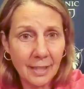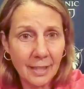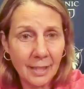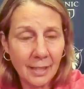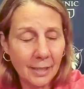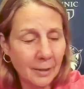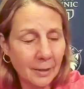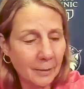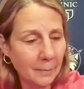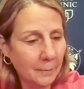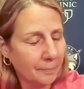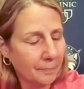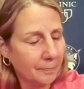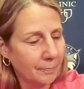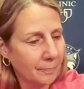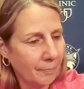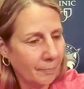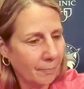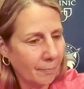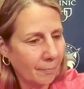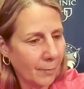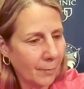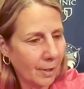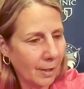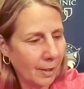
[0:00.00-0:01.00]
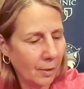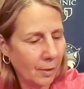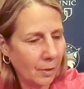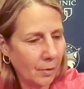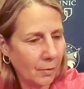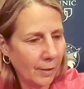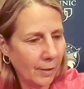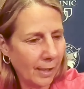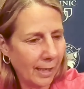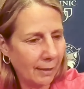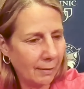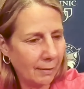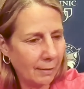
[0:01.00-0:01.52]

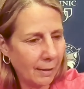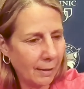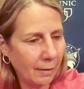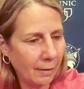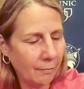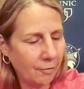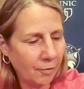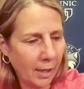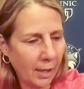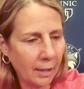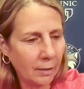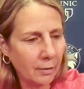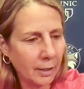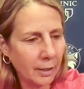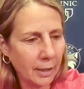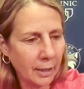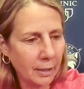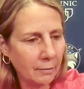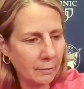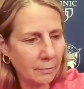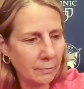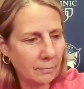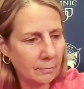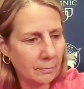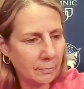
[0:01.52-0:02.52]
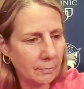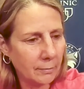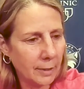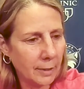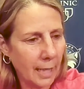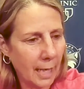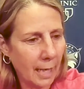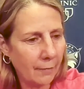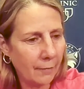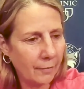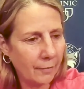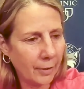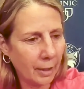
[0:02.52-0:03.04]
And frankly,
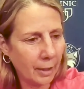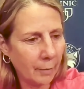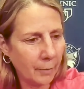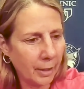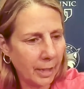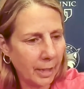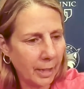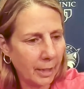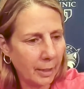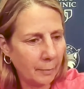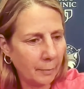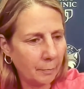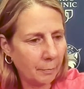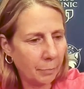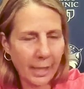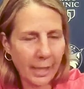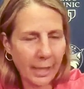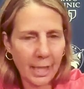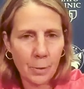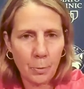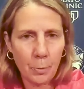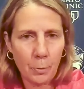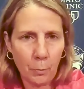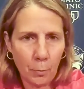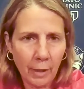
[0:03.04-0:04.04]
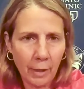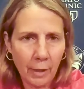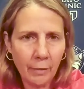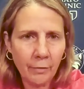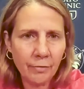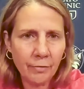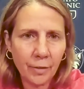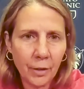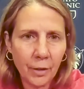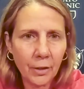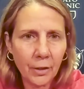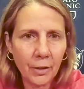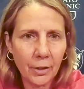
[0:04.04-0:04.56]
not very many plays were
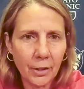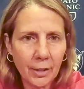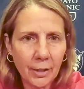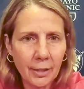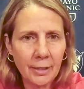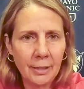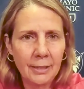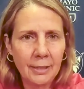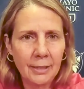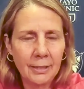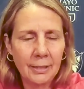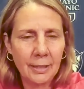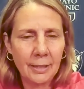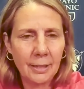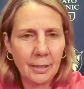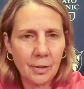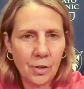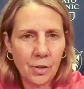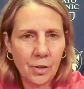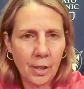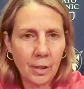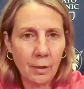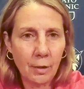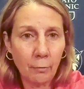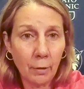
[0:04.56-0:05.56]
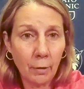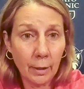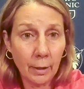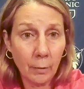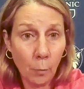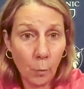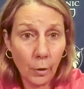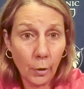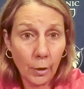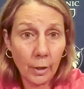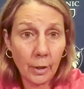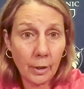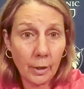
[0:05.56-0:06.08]
run for her. She had to
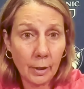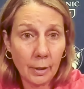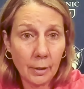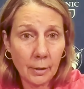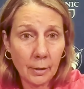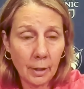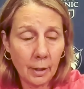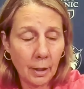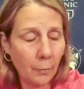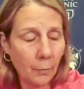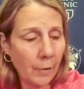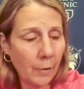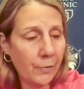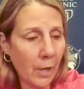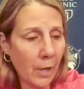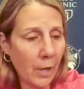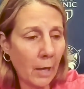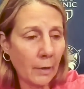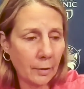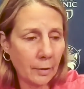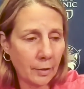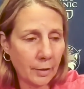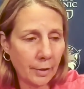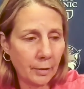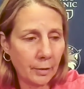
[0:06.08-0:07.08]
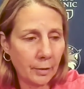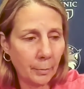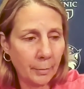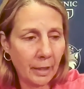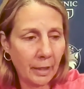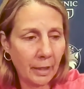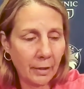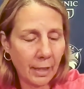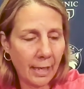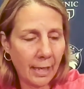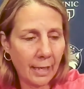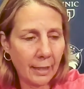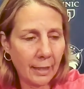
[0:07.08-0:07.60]
really work. You know, we talked to Syl
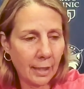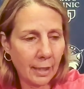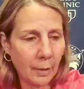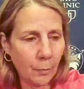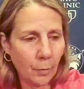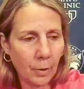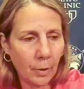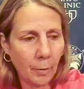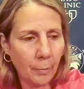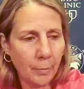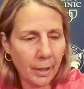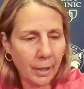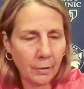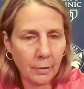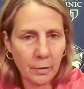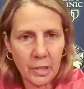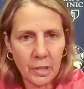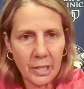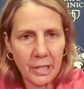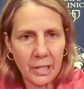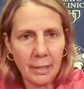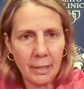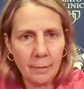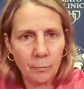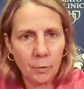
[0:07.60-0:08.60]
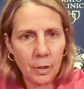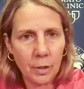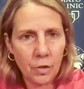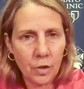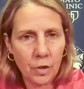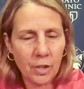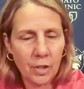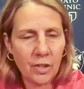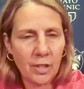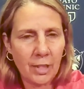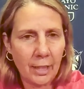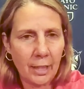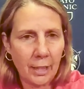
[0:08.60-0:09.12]
about that we're a better team when
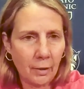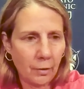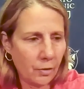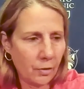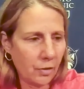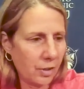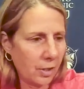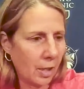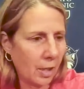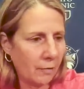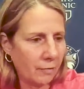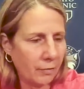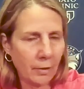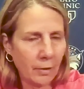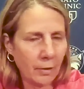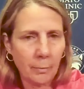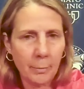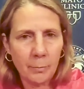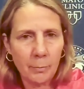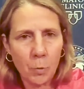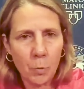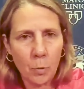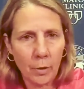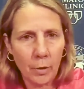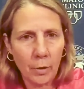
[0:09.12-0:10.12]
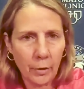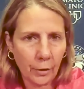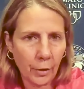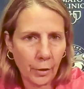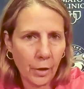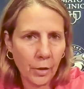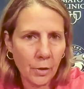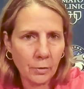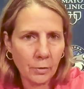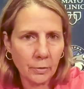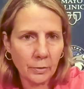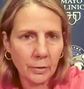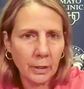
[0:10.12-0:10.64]
she's getting her stuff a little bit more on
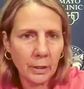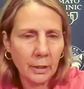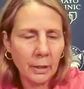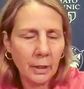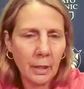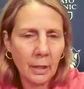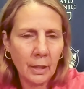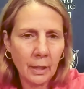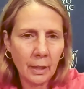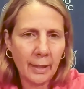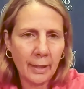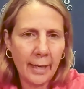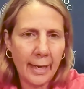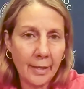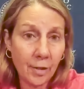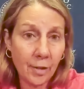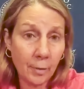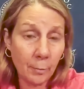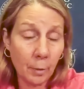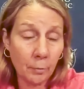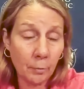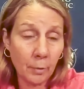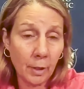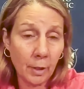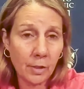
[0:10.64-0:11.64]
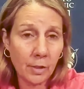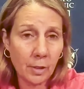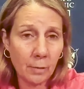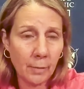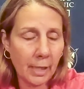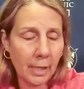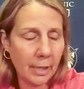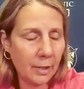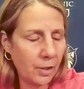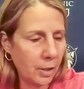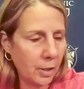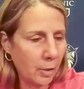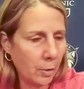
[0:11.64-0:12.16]
her own. Occasionally we'll run
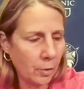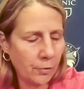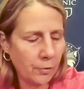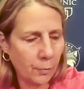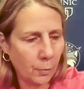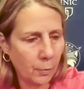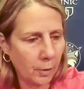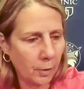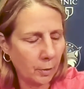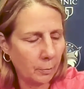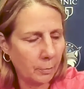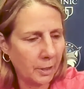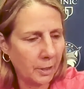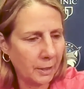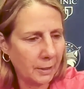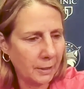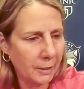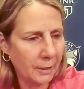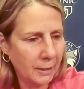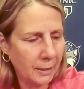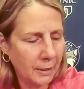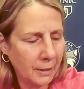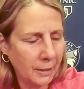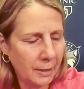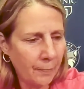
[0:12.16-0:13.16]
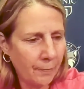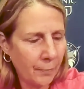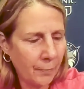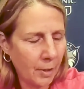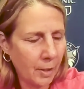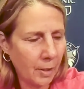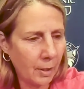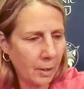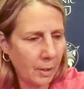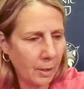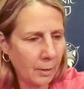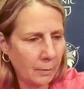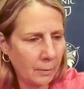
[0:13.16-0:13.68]
some ATOs for her,
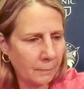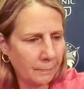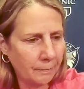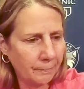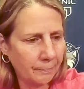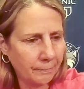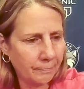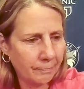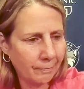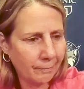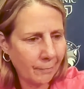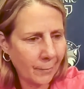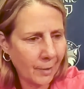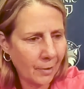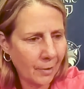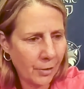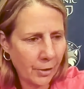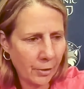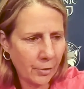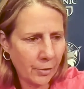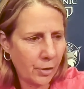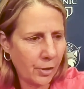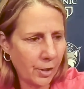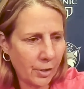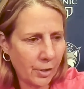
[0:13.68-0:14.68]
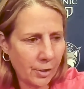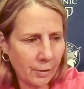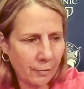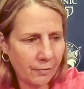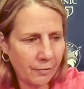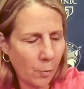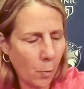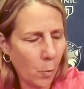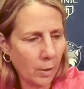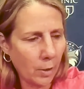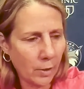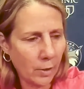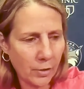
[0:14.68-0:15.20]
but Syl's just
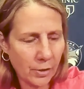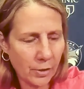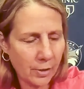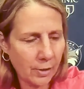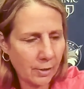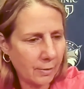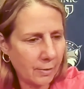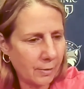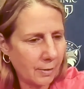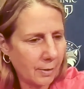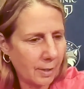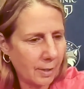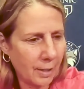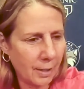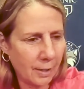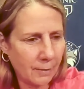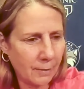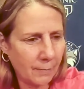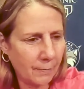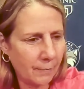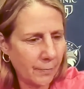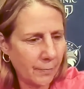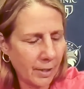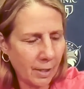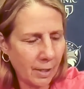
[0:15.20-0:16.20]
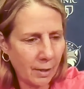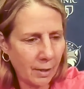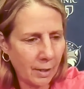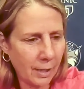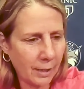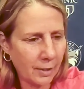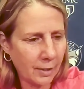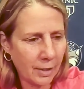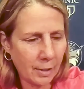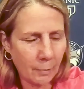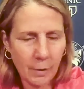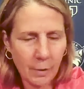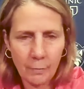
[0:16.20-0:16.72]
a force.
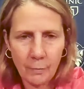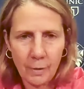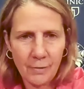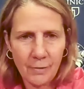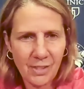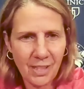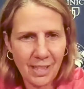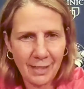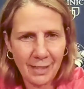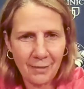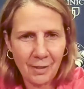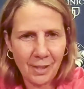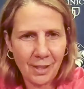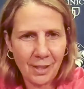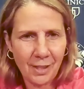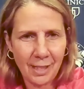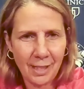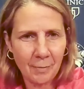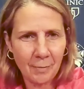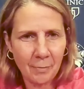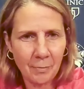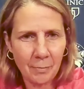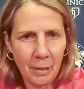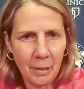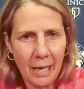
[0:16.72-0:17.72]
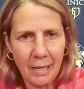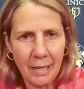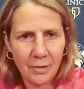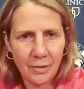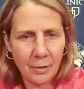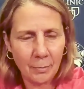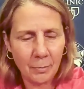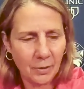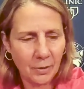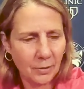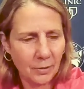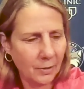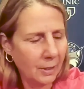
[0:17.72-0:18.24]
Like I said, we've said everything
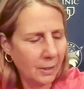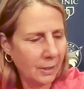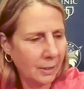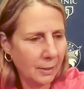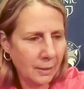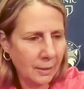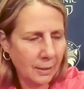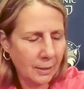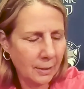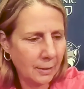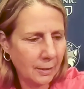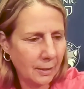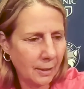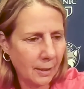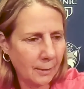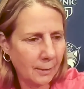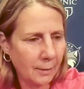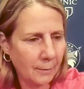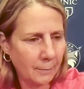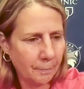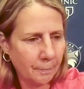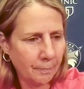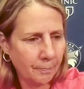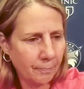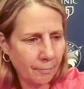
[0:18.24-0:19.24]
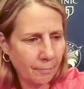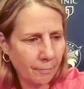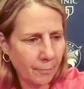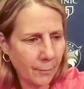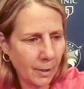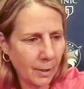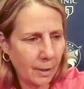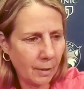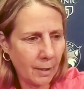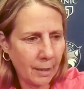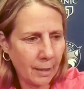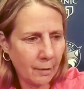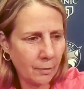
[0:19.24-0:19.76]
possible. I
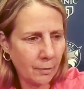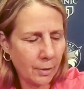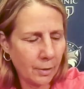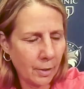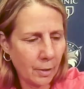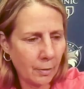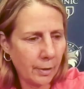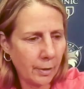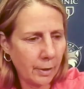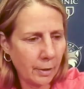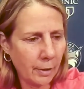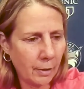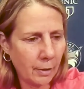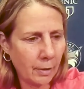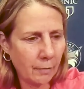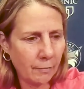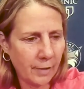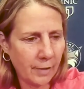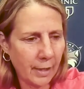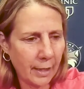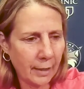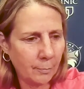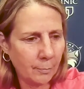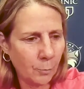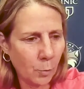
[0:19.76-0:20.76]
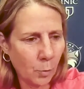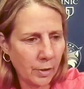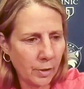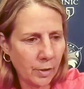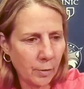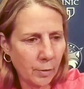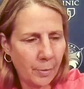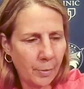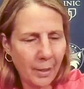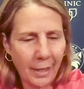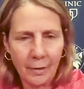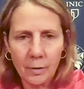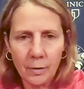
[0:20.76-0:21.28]
don't know that you can find a
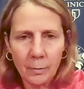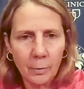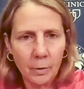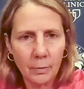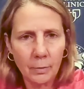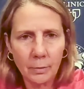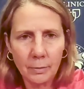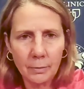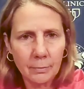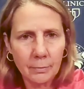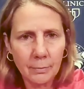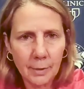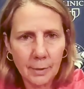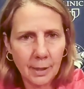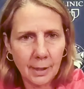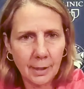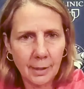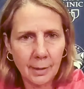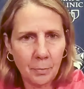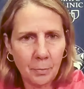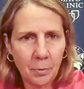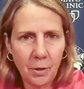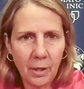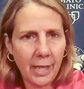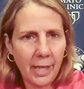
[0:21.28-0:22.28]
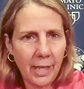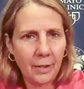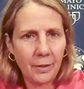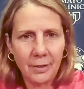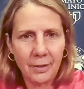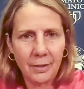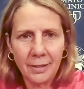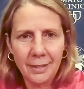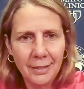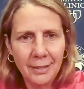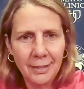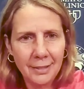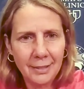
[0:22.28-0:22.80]
more dependable
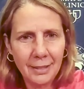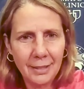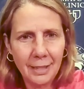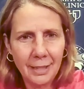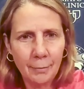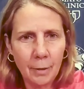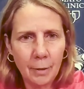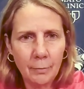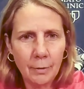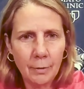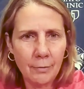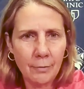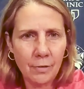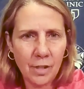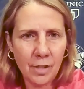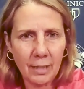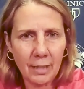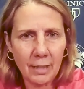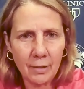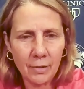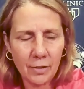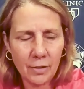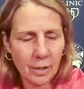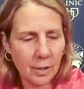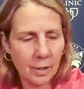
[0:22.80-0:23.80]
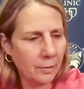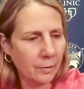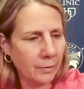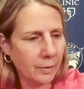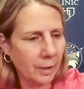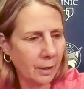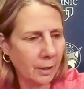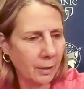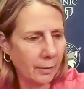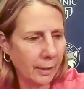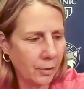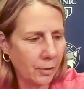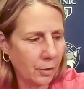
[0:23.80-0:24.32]
player than what we've seen in
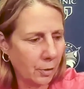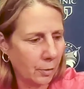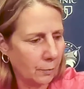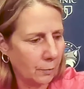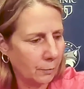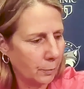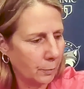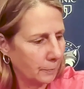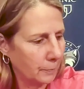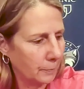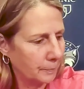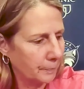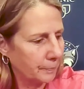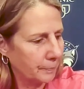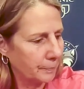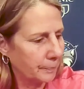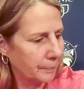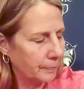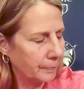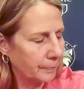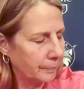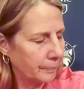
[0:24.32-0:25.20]
Syl in a Lynx uniform.